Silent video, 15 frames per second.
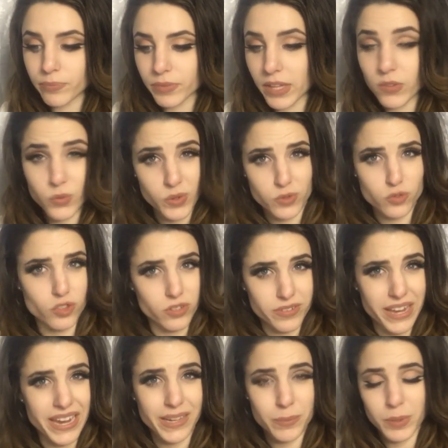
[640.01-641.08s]
That's what I was just
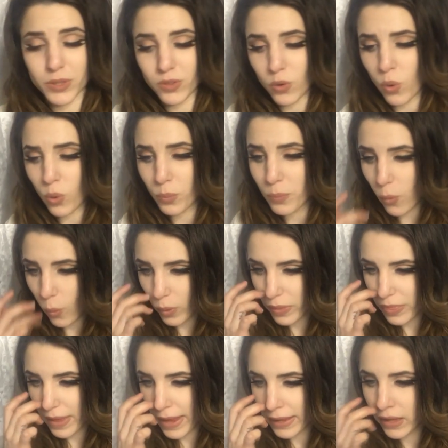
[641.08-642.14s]
saying about the whole pore
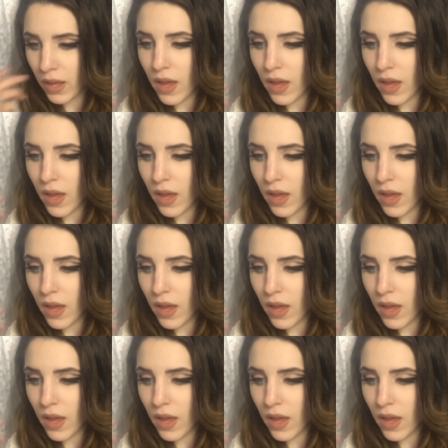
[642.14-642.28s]
thing.